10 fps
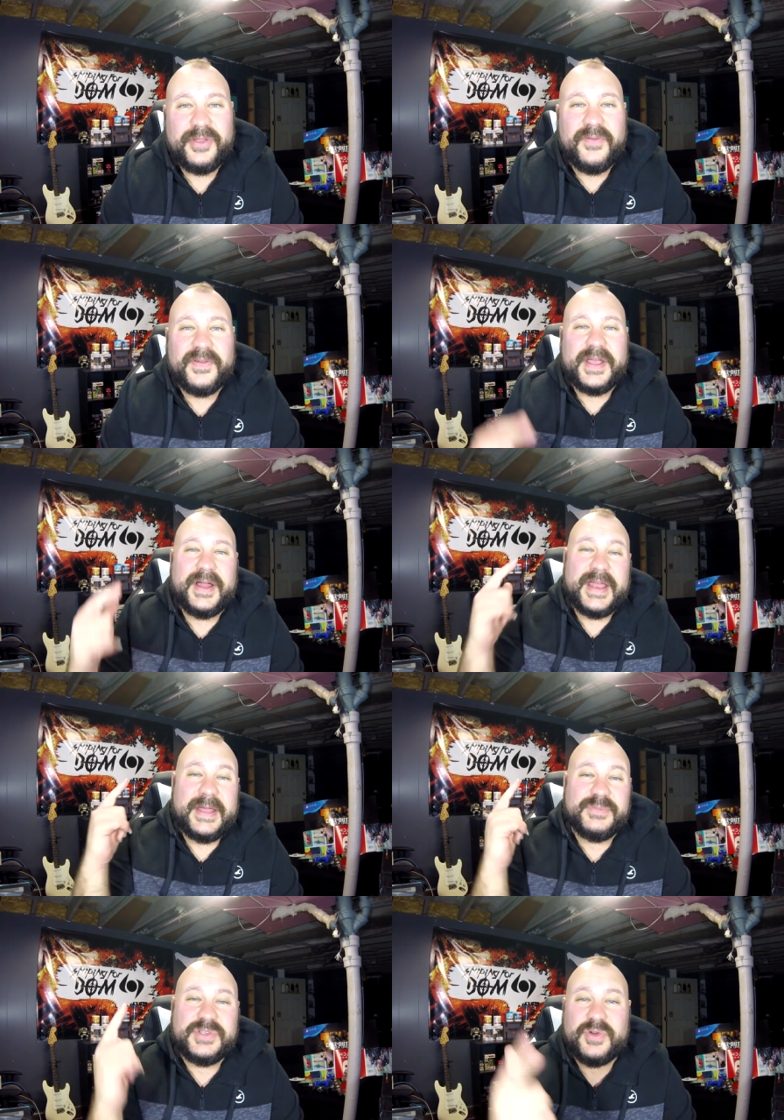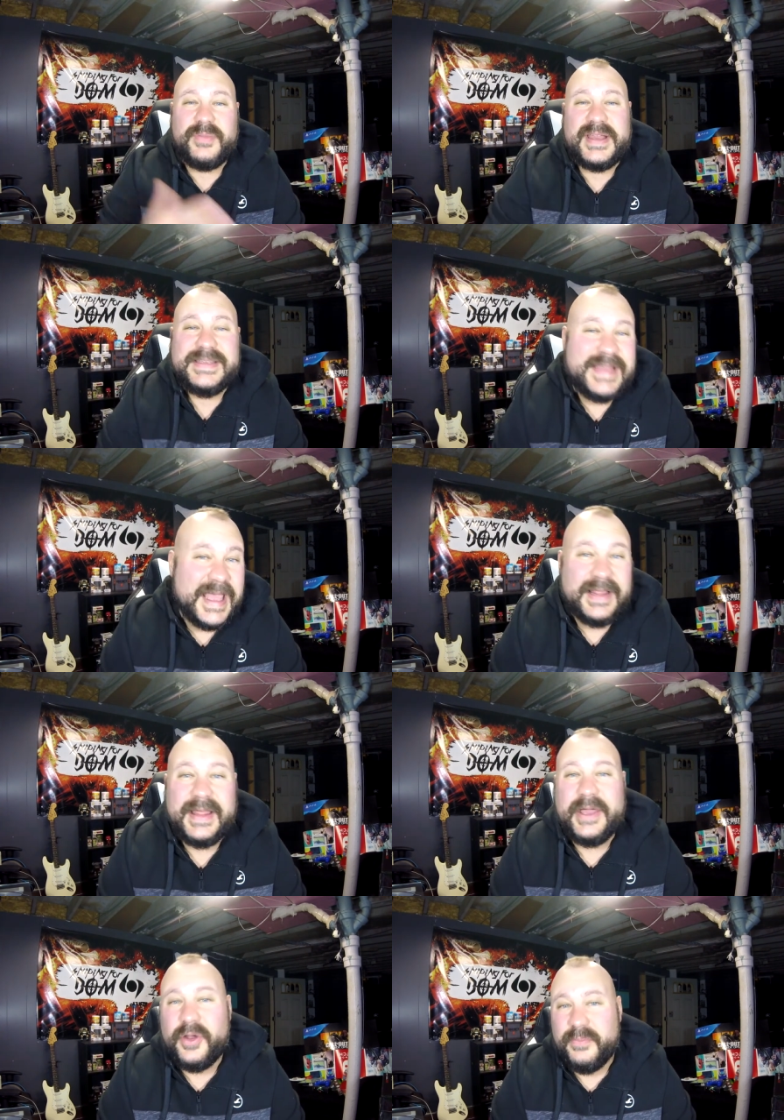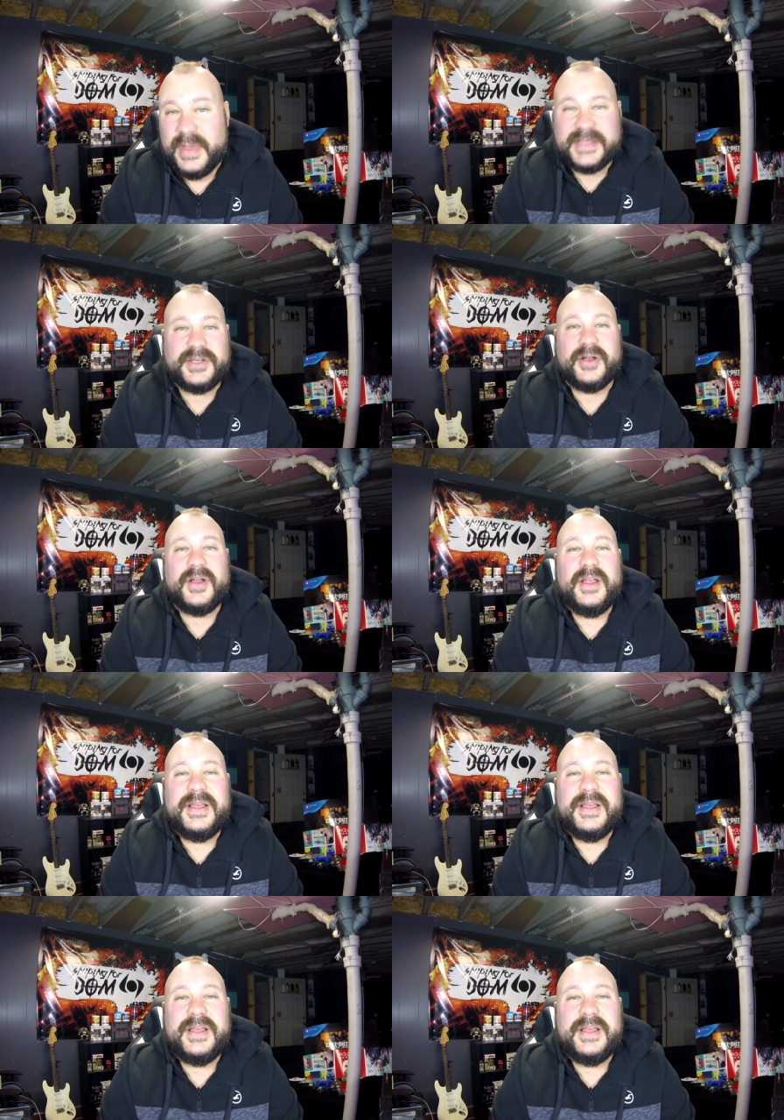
Don't forget, I am streaming daily on Mixer